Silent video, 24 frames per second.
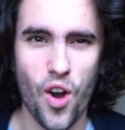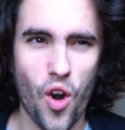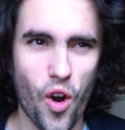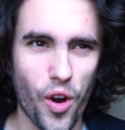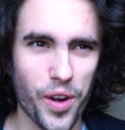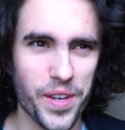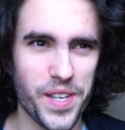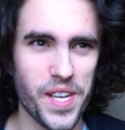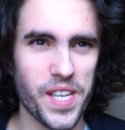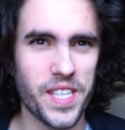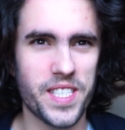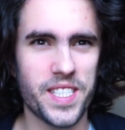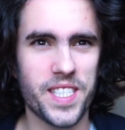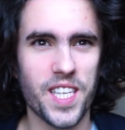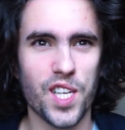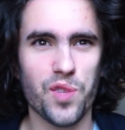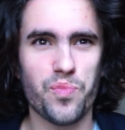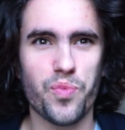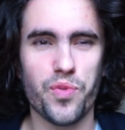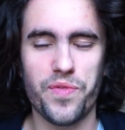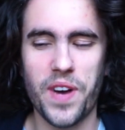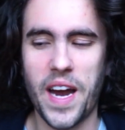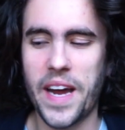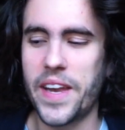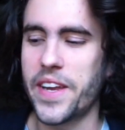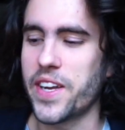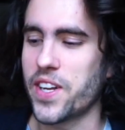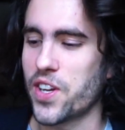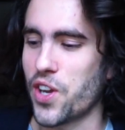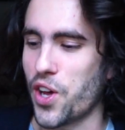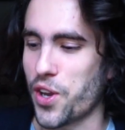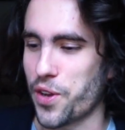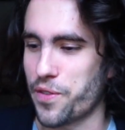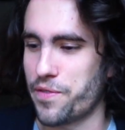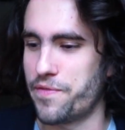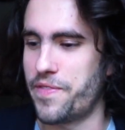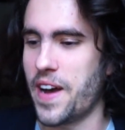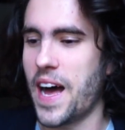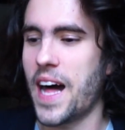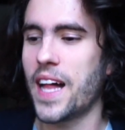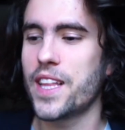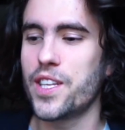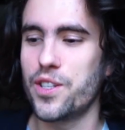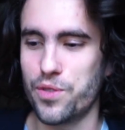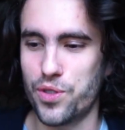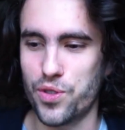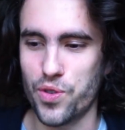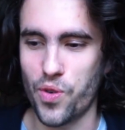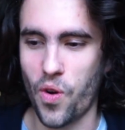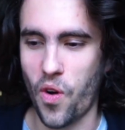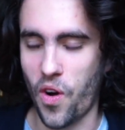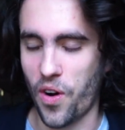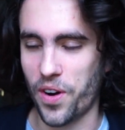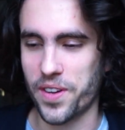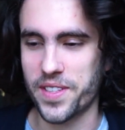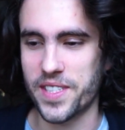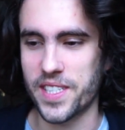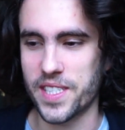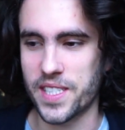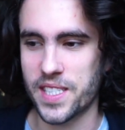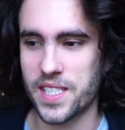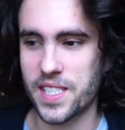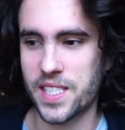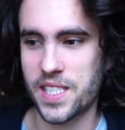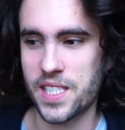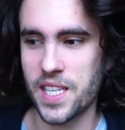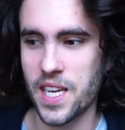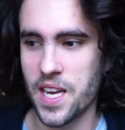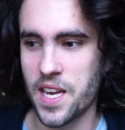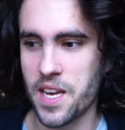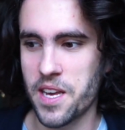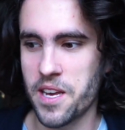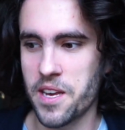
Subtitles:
Are they still providing a lot of value to artists